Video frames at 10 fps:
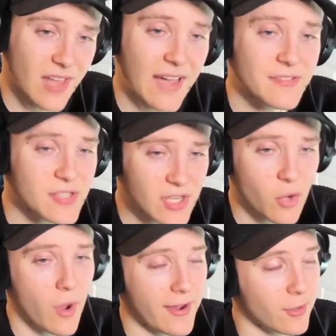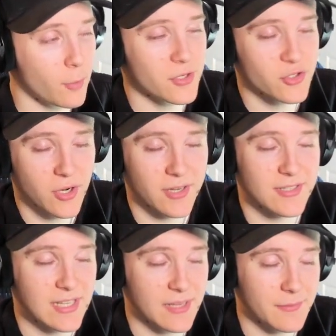a Qui-Gon
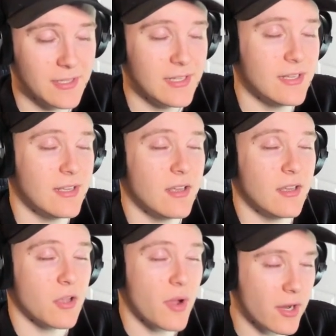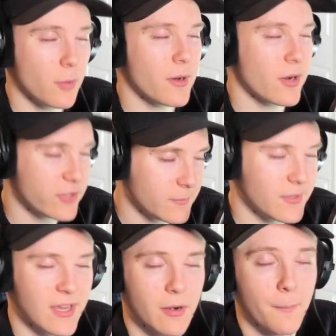Omicron team
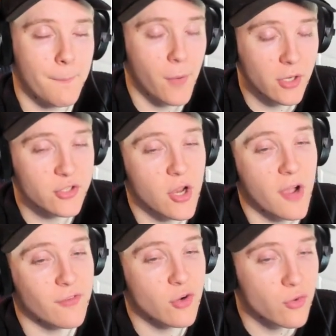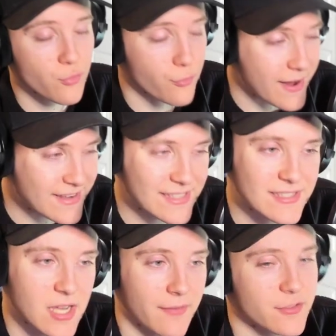take out a bunch of crazy
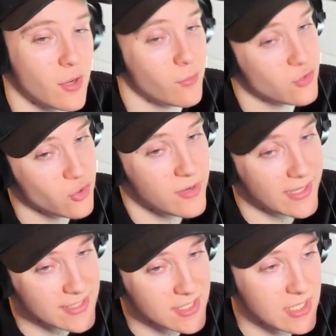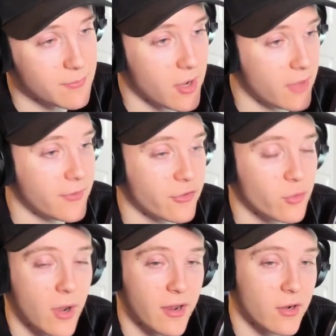stuff. So do not sleep on this
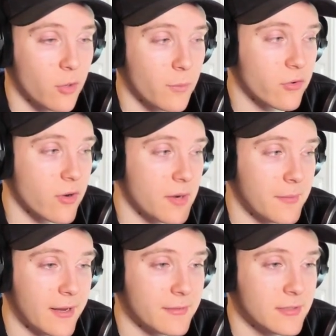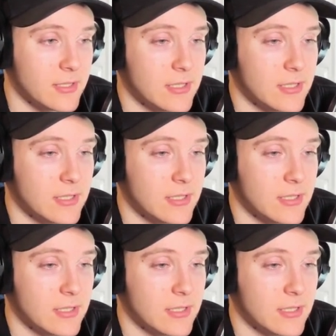Qui-Gon Omicron, man.